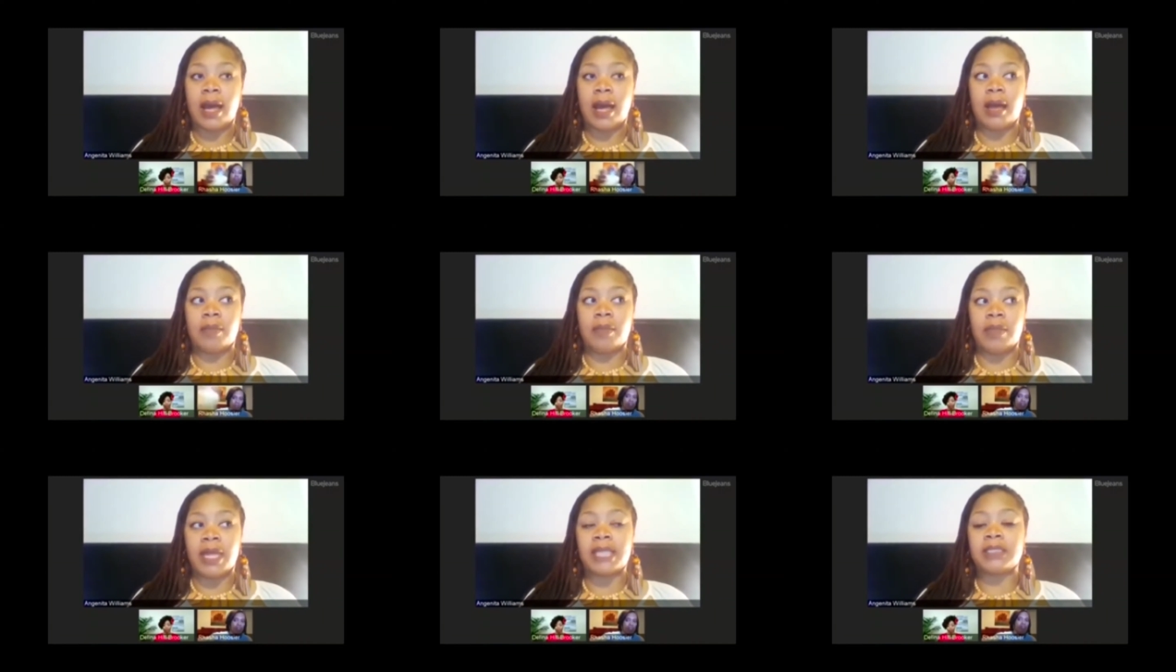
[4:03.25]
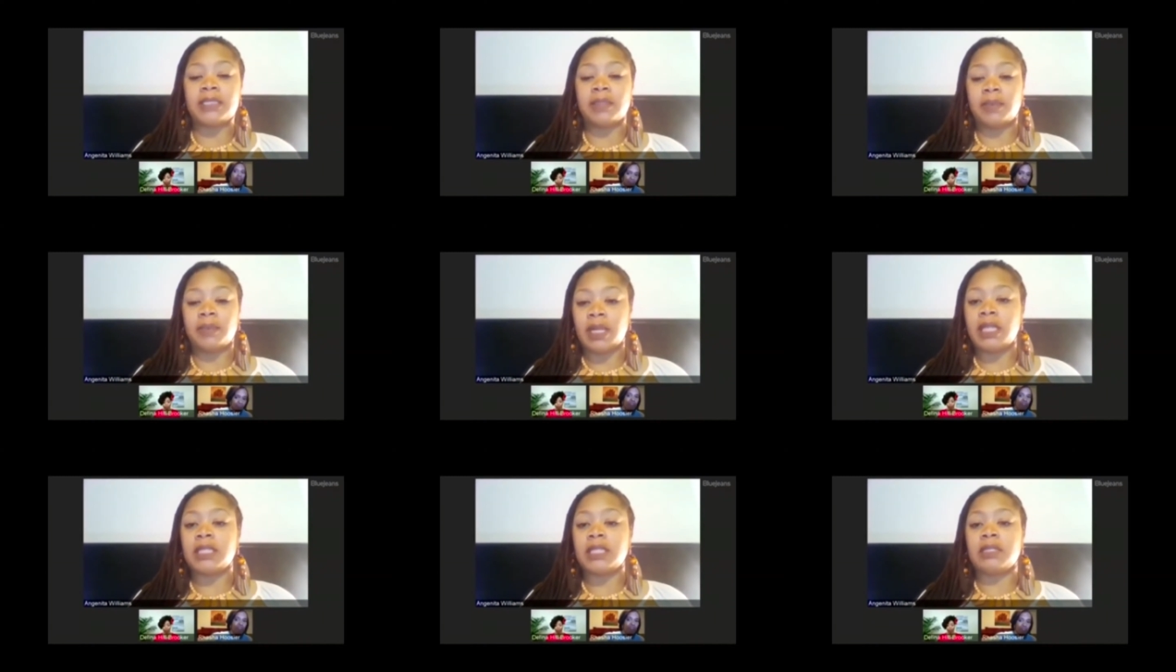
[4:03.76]
that's something
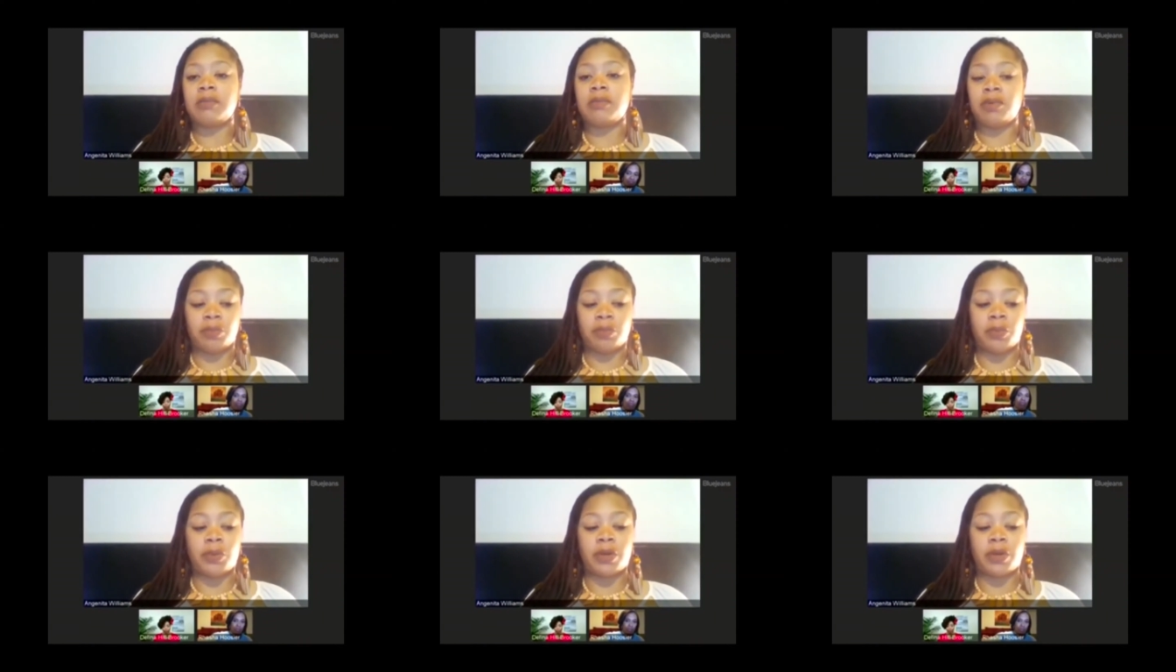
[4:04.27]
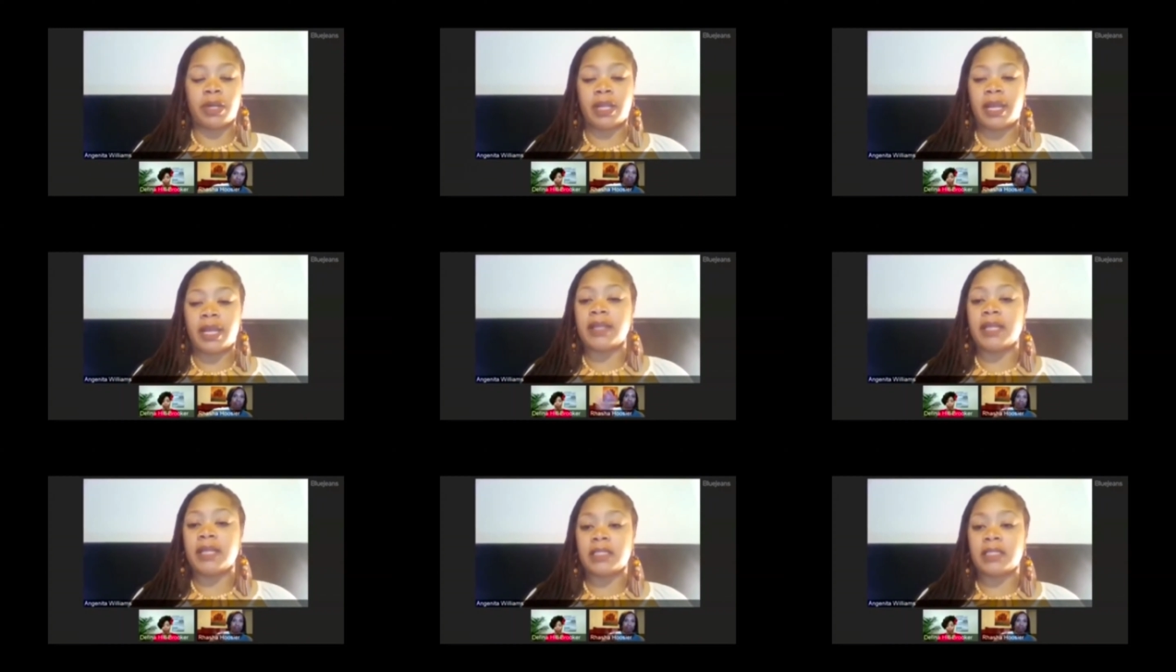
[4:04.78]
that needs to be reported, and that's